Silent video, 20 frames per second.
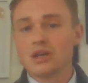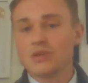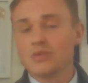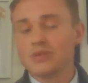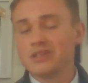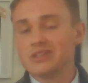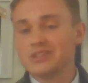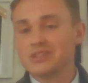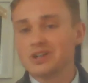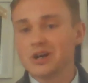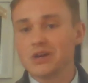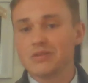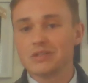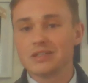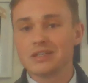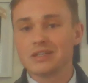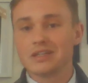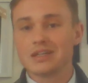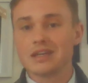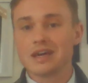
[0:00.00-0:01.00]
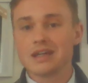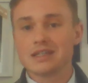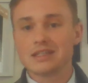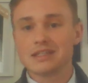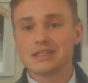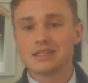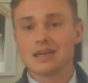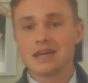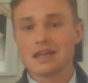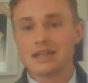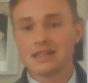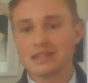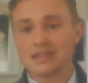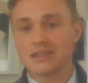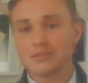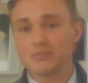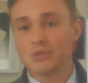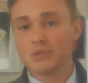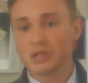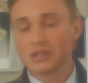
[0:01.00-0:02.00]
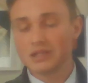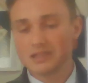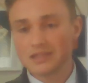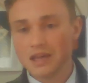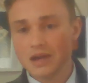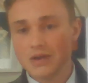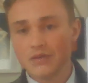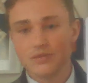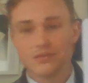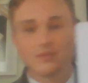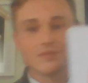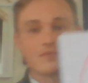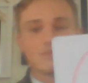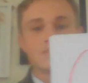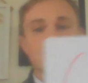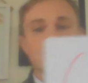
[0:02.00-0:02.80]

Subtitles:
when it's not really connected to anything but itself.